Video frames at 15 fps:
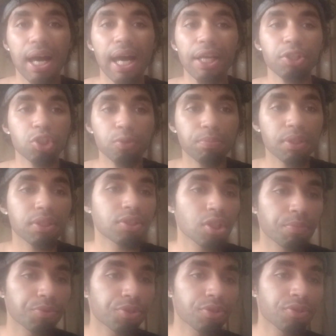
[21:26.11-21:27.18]
I used to believe
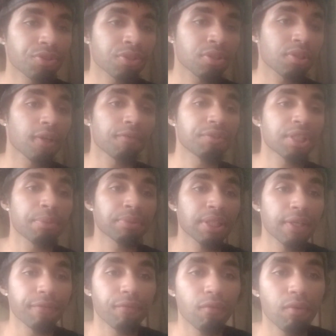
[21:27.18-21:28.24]
some churches love accepts
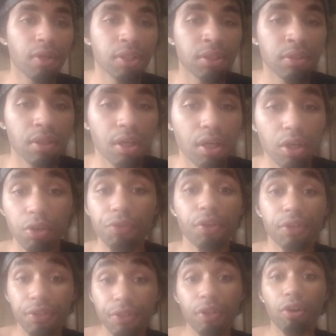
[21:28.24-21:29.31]
everyone. Oh, and
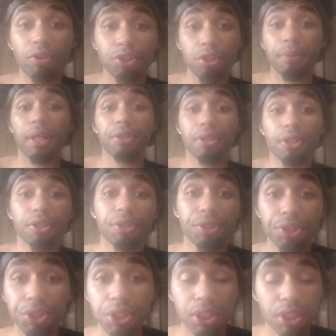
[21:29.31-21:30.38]
there's also some that
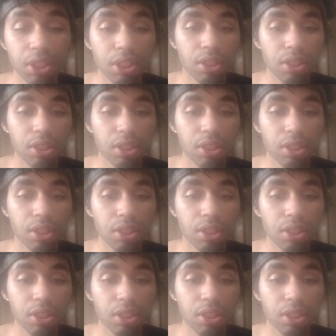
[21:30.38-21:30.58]
does.